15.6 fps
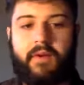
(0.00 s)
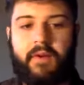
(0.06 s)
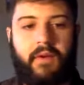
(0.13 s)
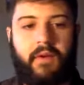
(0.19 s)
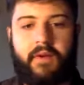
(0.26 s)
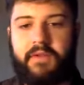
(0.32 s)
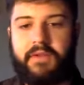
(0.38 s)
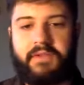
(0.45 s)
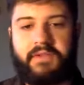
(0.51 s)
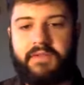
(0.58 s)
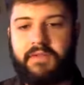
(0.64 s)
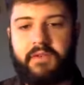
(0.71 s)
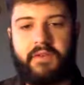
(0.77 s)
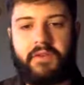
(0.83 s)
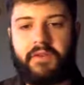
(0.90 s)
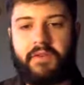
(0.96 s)
all these
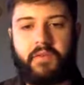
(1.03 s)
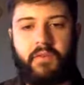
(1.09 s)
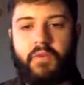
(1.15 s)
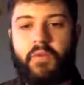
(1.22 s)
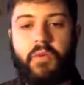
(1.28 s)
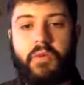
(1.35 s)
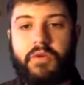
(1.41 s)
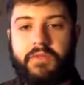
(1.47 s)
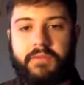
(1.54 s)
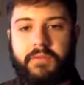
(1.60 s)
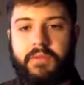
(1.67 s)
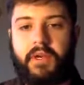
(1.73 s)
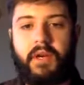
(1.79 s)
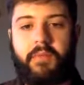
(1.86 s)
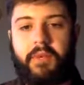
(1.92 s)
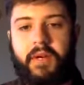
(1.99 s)
different rules
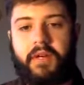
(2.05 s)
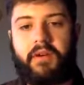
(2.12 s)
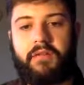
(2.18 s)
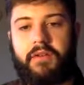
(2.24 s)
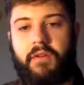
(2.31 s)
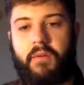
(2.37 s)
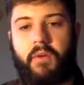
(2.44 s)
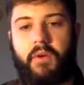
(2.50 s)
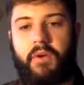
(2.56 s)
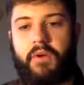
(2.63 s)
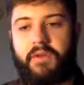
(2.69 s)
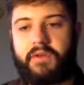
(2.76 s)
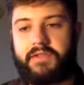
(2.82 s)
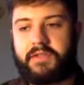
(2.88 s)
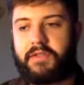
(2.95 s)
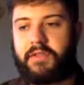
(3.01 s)
put out by Governor
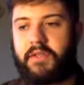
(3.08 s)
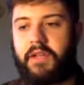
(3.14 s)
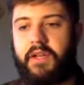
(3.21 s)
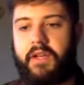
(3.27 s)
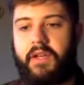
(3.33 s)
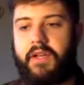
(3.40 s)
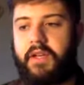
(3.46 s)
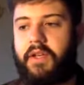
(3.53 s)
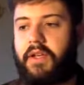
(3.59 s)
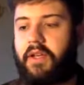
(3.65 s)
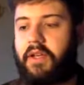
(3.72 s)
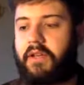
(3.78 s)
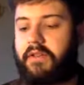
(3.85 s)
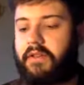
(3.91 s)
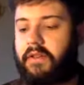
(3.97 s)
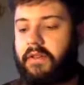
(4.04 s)
Walls
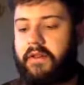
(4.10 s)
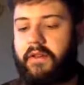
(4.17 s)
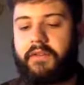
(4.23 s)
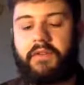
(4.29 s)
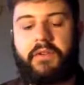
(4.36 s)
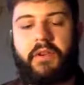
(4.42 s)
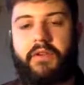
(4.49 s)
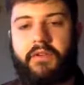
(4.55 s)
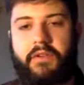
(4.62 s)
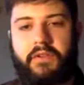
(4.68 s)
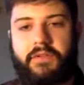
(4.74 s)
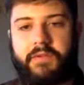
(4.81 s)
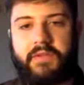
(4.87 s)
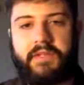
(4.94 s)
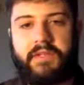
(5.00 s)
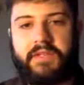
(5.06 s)
and other
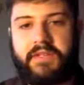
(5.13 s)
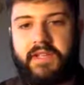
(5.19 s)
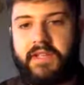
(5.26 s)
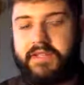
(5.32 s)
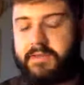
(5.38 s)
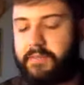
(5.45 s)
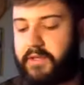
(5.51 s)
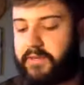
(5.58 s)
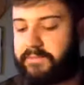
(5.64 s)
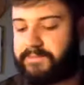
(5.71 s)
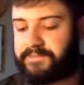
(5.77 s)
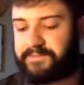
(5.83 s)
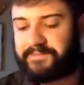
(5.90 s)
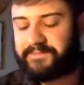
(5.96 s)
governors within states. But